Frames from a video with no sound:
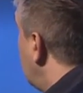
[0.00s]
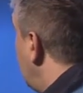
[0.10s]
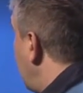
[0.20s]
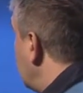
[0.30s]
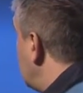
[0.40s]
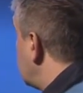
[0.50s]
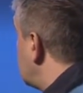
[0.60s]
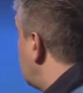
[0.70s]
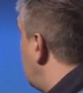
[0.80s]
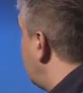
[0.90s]
about
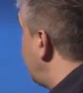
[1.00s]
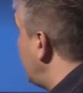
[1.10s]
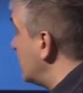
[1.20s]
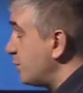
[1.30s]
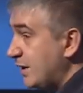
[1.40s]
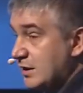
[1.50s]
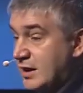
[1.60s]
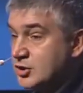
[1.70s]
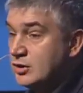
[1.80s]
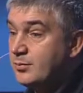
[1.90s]
this famous
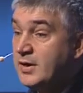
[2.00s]
Michelangelo